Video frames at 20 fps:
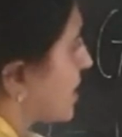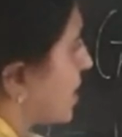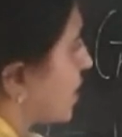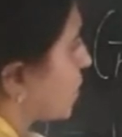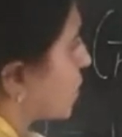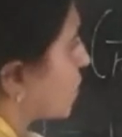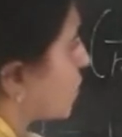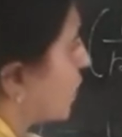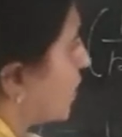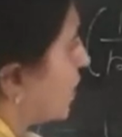
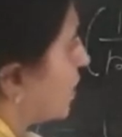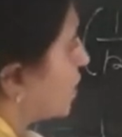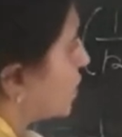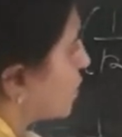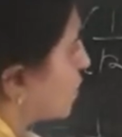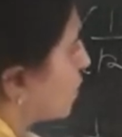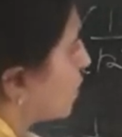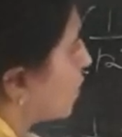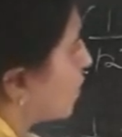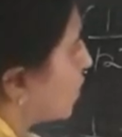equal
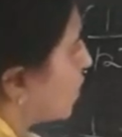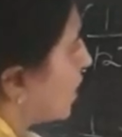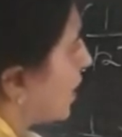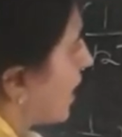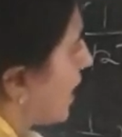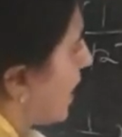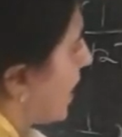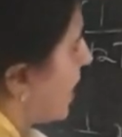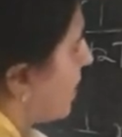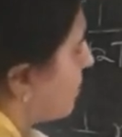to
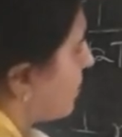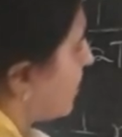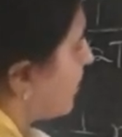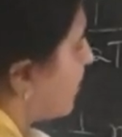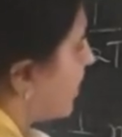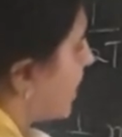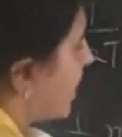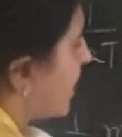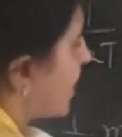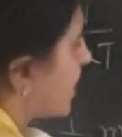
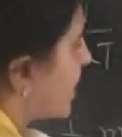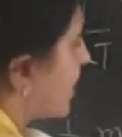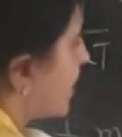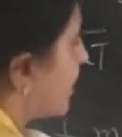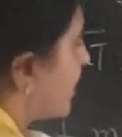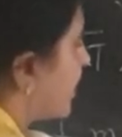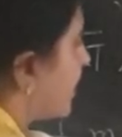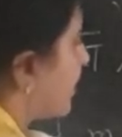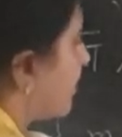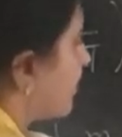mv
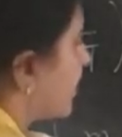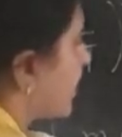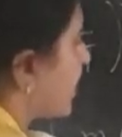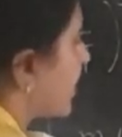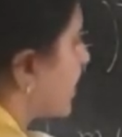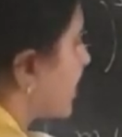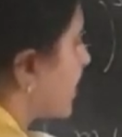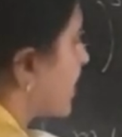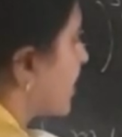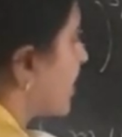dv.
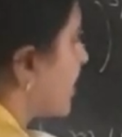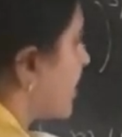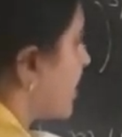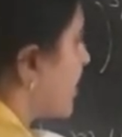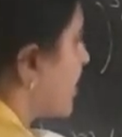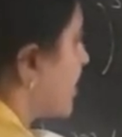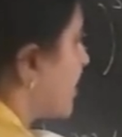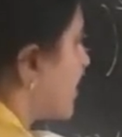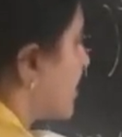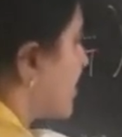
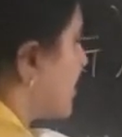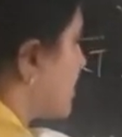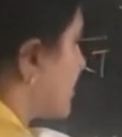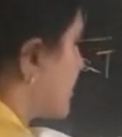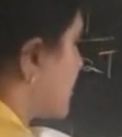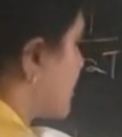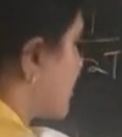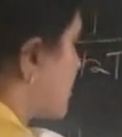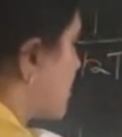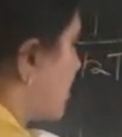
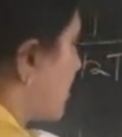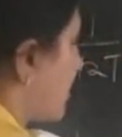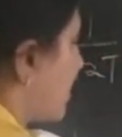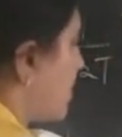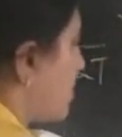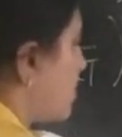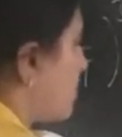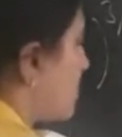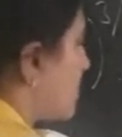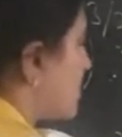So
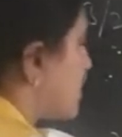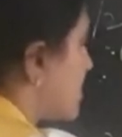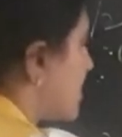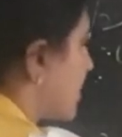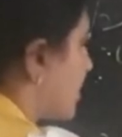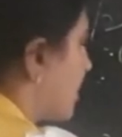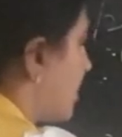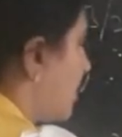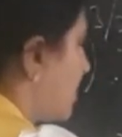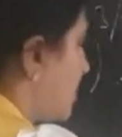du is equal